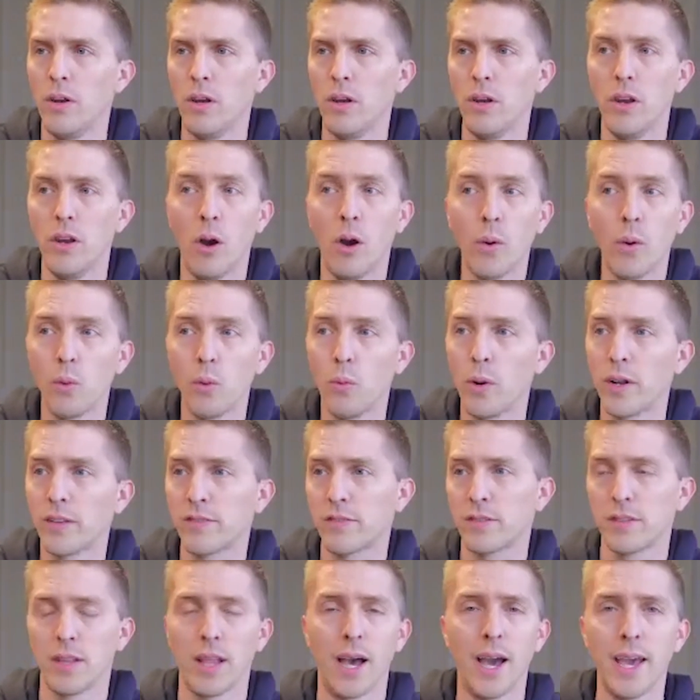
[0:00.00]
knowing what
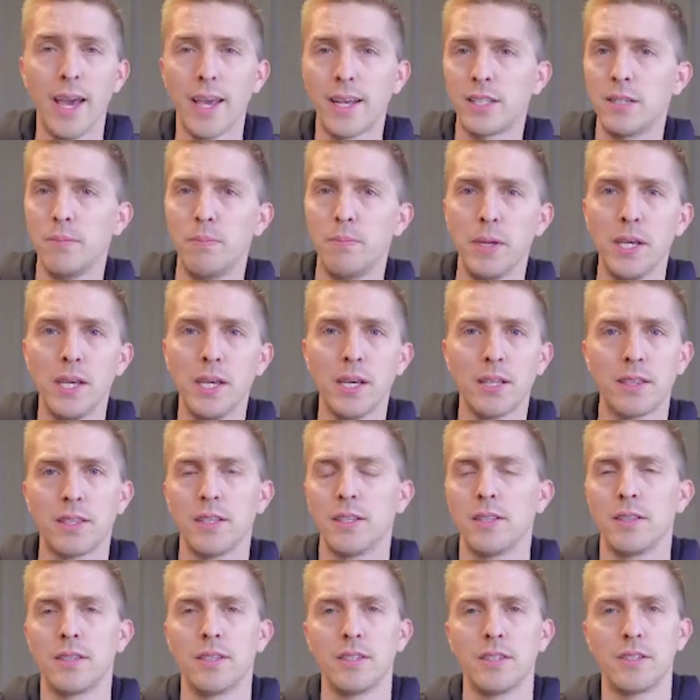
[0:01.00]
it's like to be
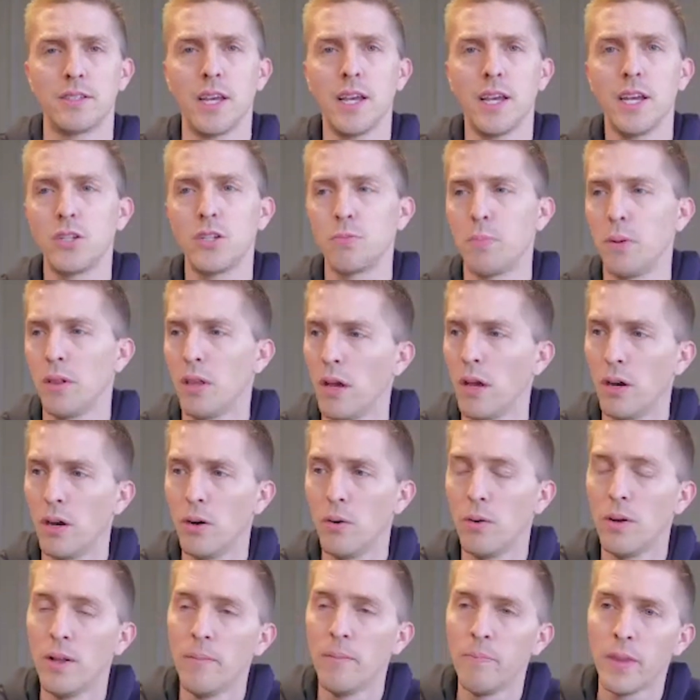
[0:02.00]
at the stage
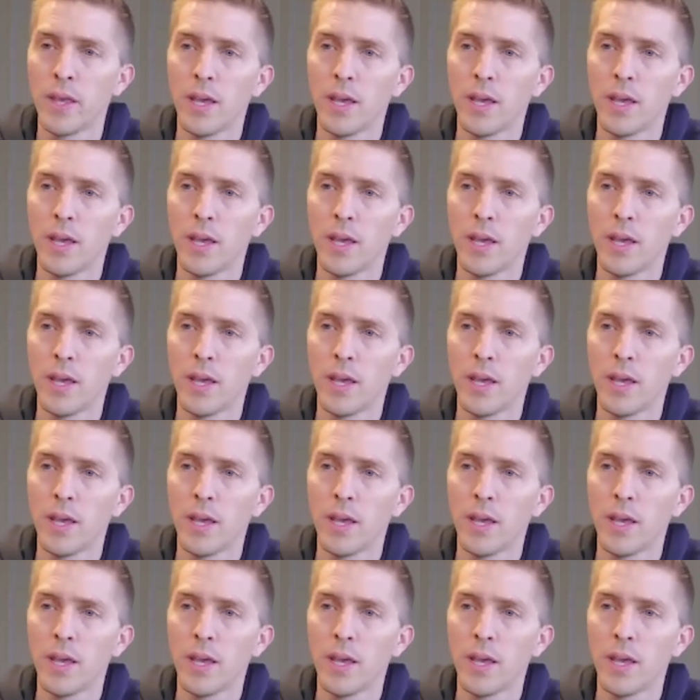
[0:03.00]
below.